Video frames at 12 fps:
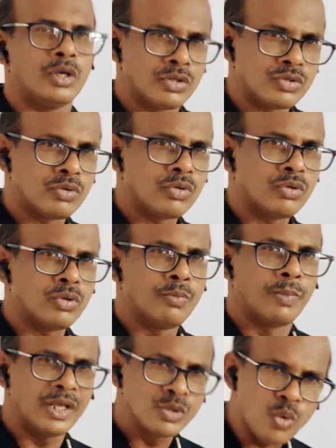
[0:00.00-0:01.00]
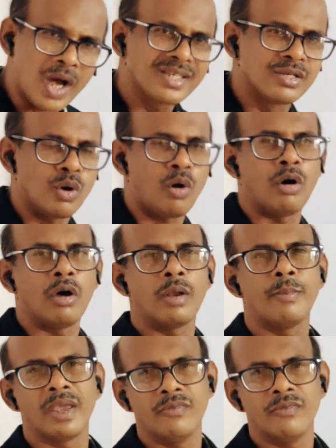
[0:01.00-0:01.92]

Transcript: So please watch all my